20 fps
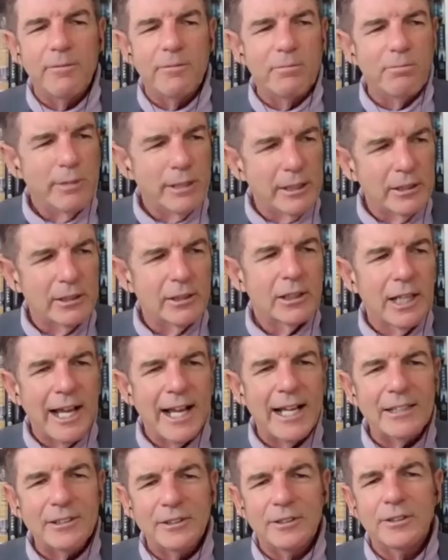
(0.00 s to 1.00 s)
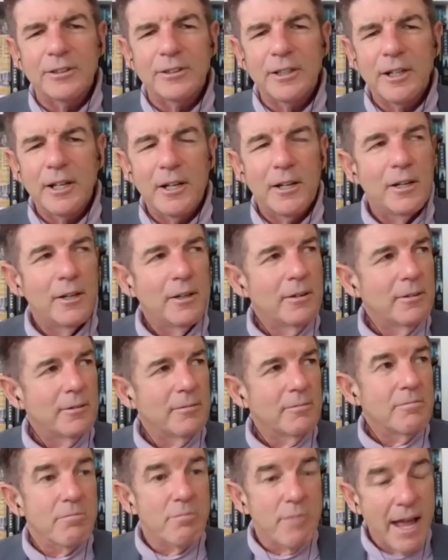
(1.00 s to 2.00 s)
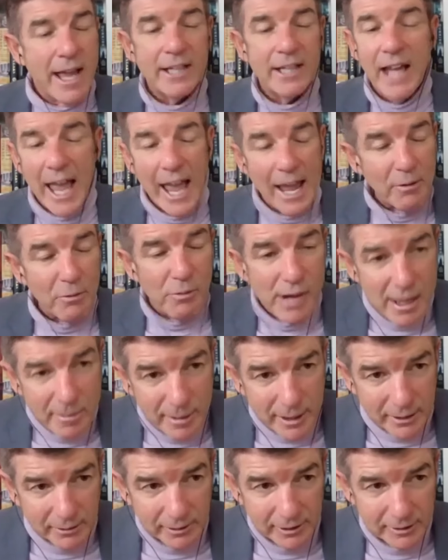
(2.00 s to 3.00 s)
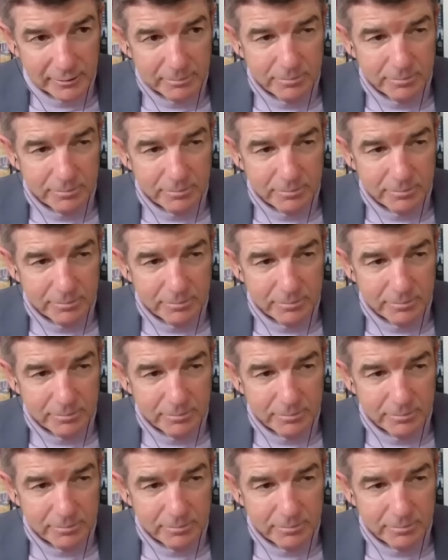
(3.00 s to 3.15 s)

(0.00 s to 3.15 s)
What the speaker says: of middle class men and women